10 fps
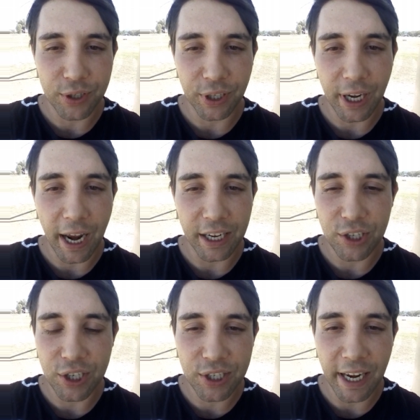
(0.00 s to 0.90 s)
Okay, he's
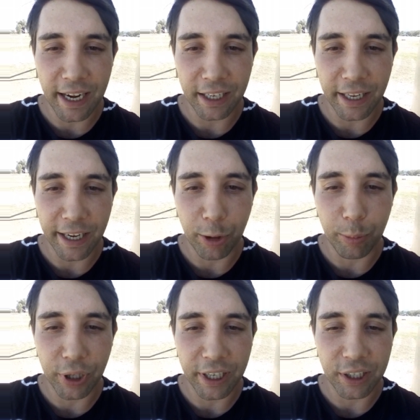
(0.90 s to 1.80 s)
just standing there
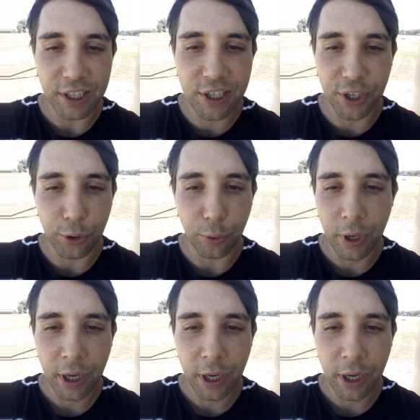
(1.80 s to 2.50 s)
completely still,